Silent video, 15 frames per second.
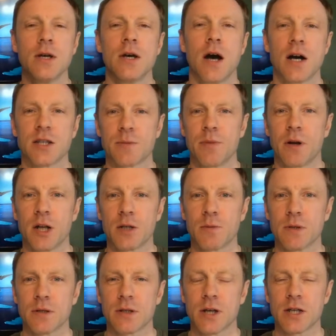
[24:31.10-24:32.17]
as a
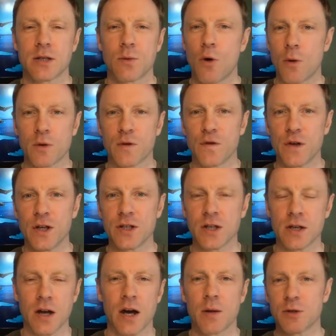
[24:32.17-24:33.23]
punishment because the water was
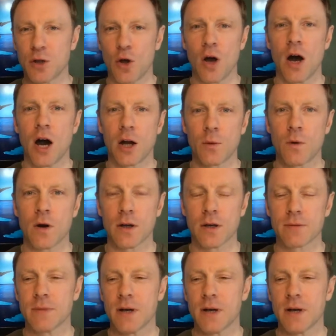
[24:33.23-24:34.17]
freezing and it was a lot of hard work.